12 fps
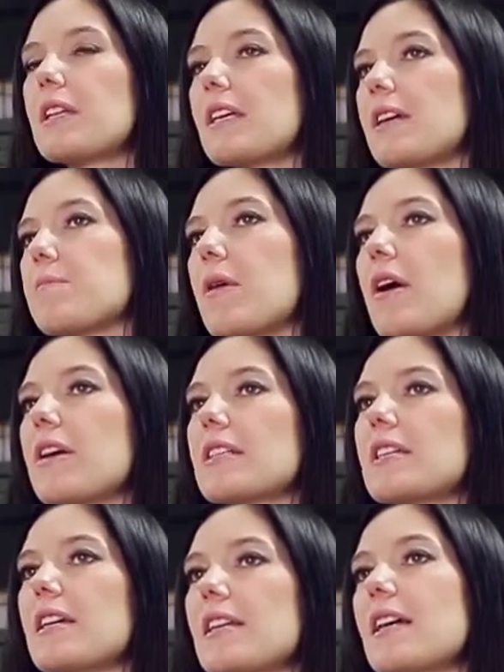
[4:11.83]
really
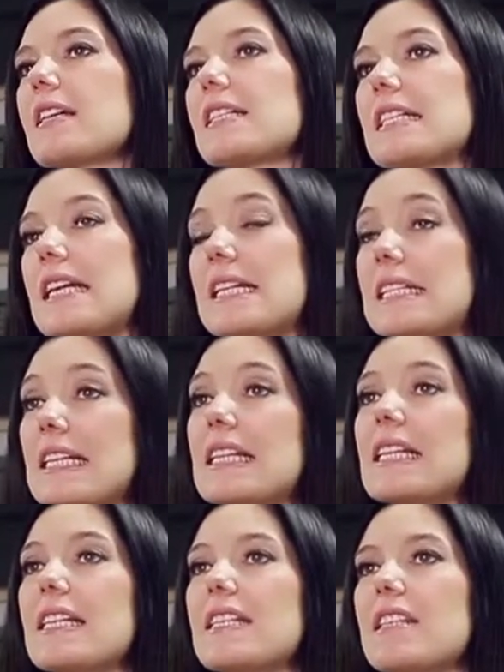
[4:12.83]
impart a nice
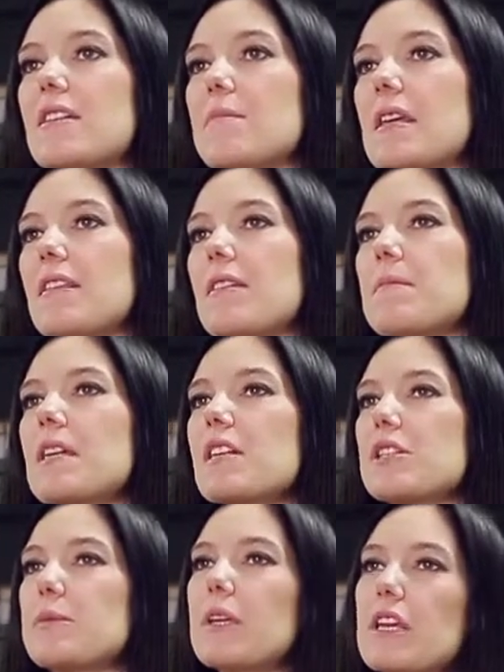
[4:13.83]
acidity to the meat. The
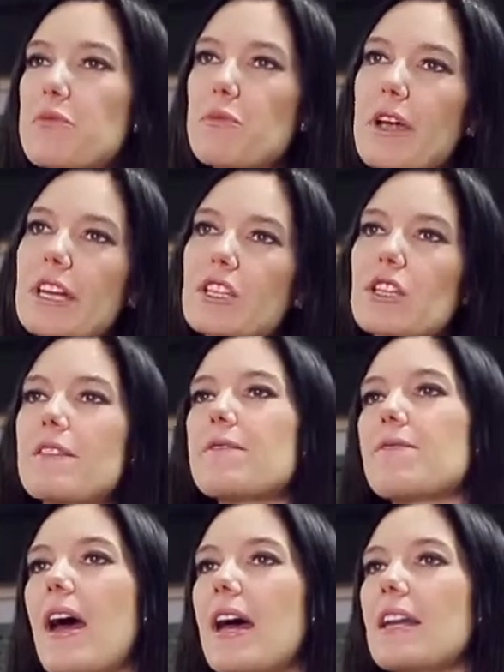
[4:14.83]
meat is really rich
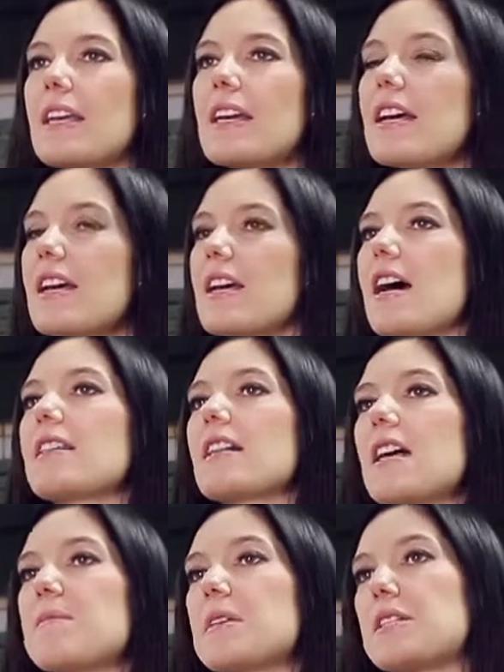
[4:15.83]
and fatty,
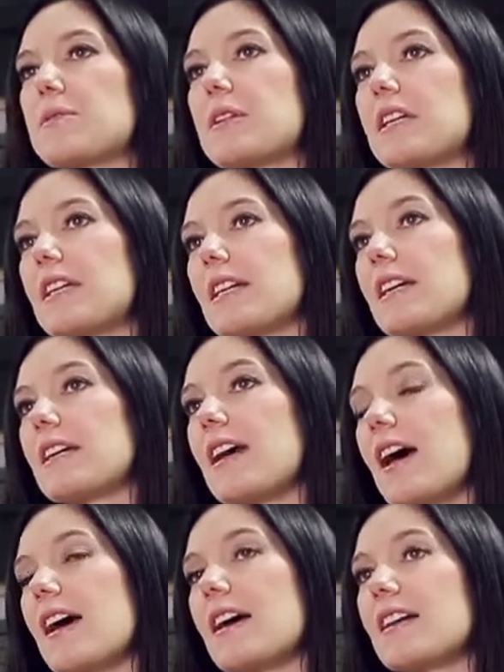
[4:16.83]
and the lemon's really going to
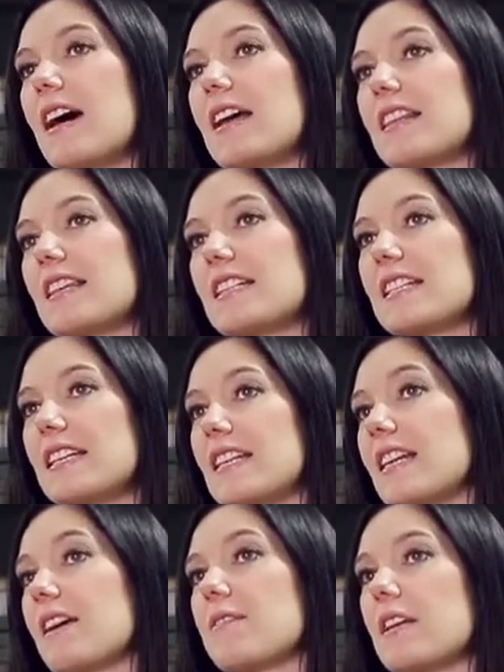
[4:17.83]
cut the
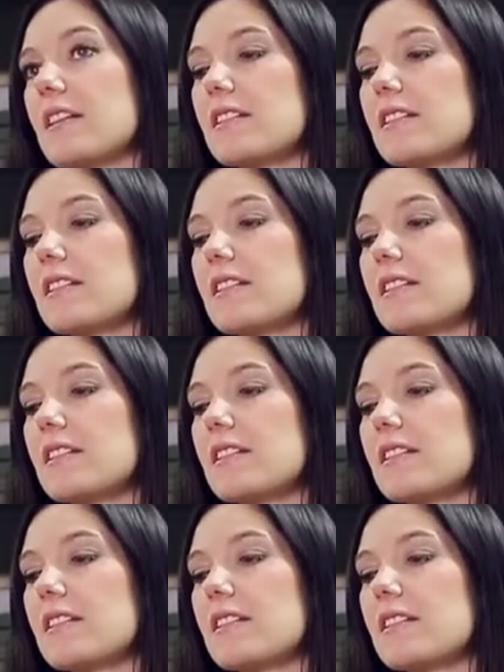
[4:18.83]
acidity of